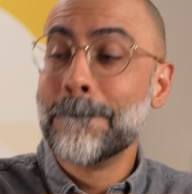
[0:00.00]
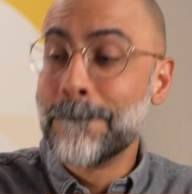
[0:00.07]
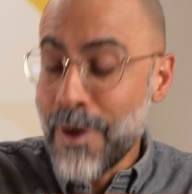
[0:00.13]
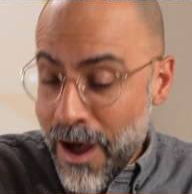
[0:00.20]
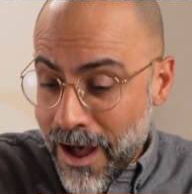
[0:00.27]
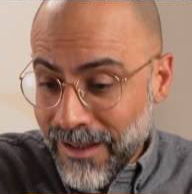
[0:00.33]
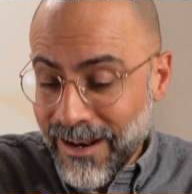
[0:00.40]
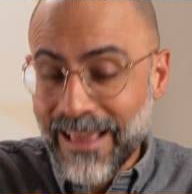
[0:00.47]

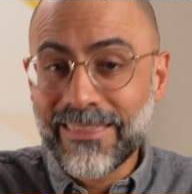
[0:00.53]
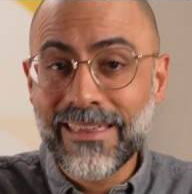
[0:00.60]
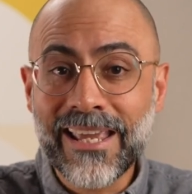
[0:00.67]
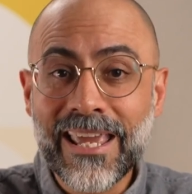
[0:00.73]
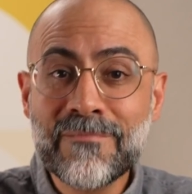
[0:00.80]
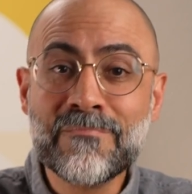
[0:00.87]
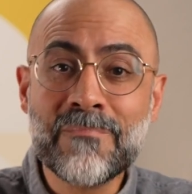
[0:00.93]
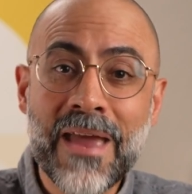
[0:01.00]
but I think
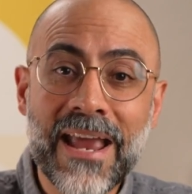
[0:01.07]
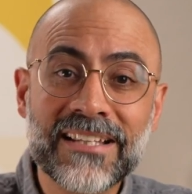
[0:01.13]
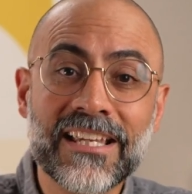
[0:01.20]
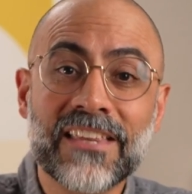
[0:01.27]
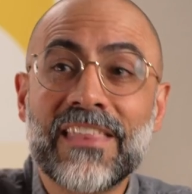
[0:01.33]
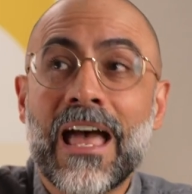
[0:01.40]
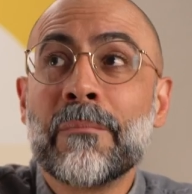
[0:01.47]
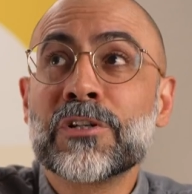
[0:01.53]
it makes
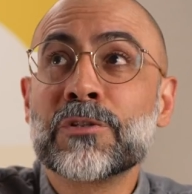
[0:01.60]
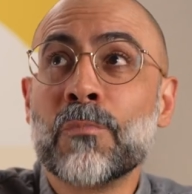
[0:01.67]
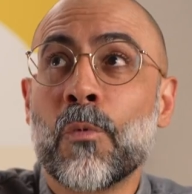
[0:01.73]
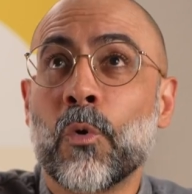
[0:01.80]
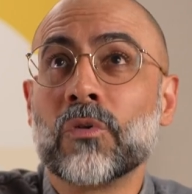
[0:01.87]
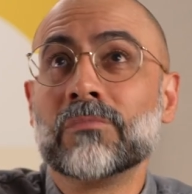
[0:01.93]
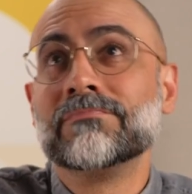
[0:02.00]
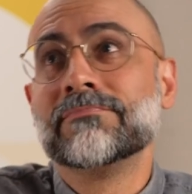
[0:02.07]
it that much
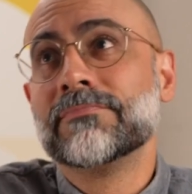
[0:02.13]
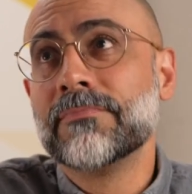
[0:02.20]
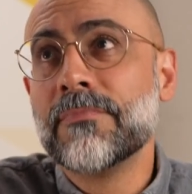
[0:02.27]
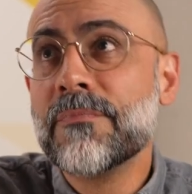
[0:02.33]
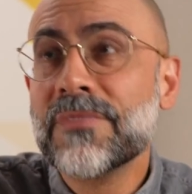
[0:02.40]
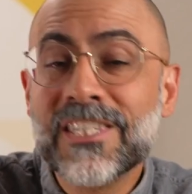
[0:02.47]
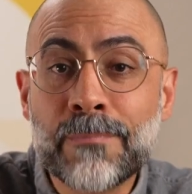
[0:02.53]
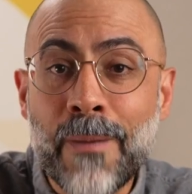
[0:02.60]
more
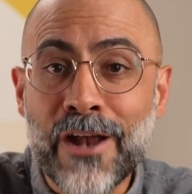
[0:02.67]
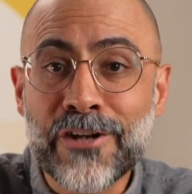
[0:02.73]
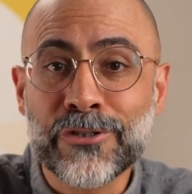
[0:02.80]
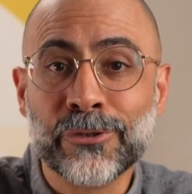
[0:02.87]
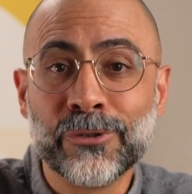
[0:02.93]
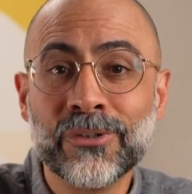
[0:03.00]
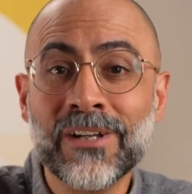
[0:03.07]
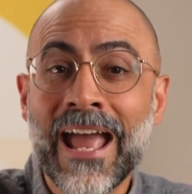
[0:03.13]

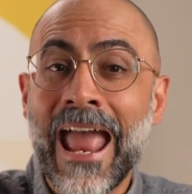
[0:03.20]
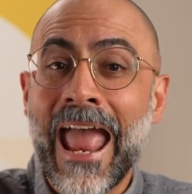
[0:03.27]
special.